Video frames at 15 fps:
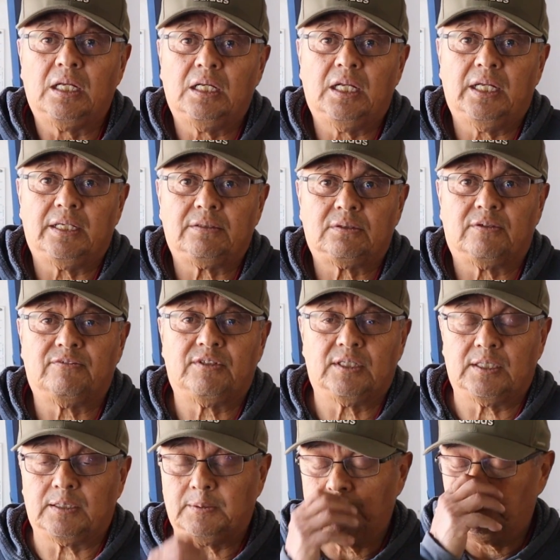length of
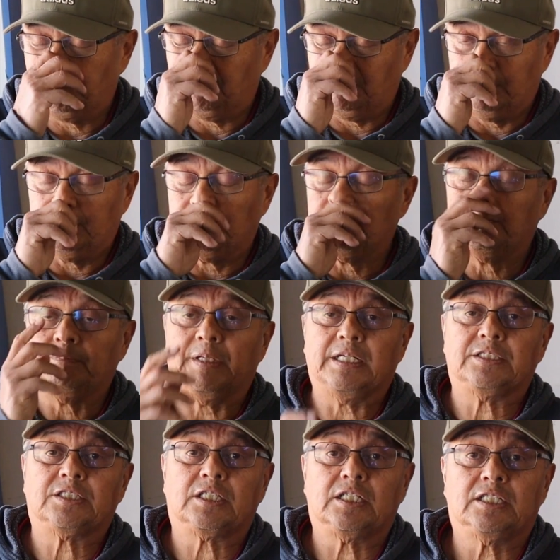the
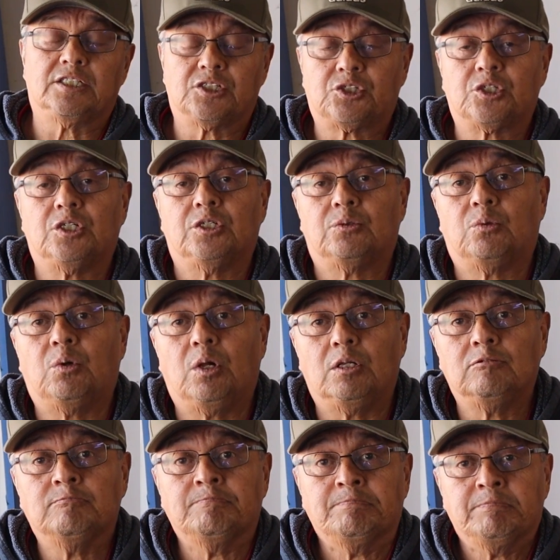basically the cylinder wall.
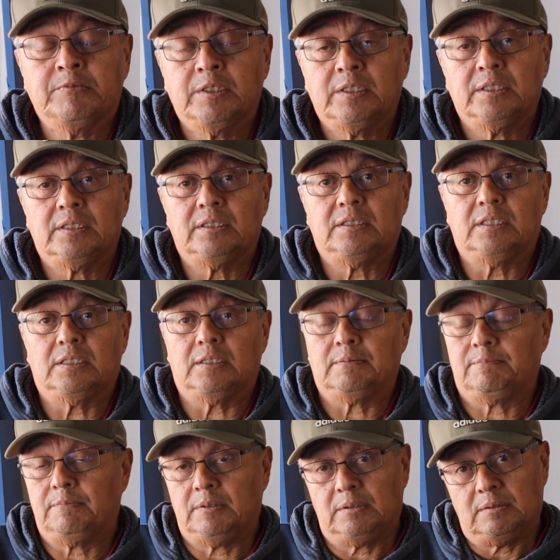The
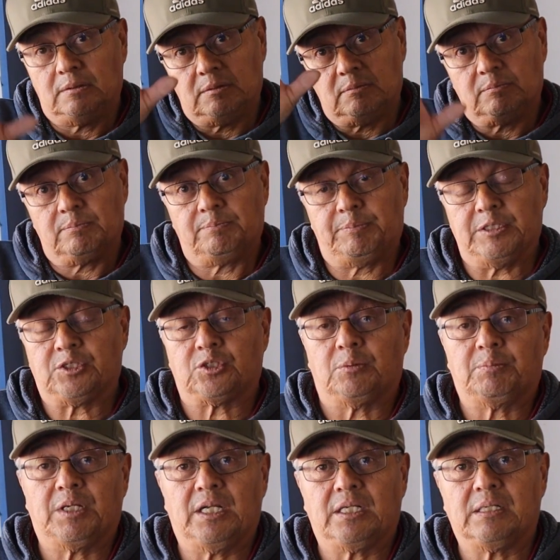
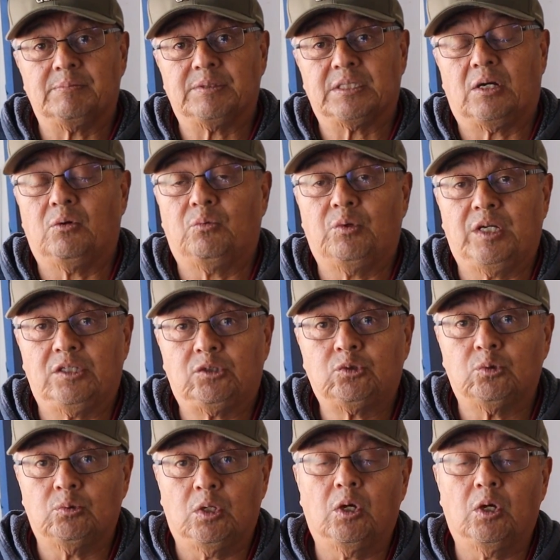piston probably comes down way too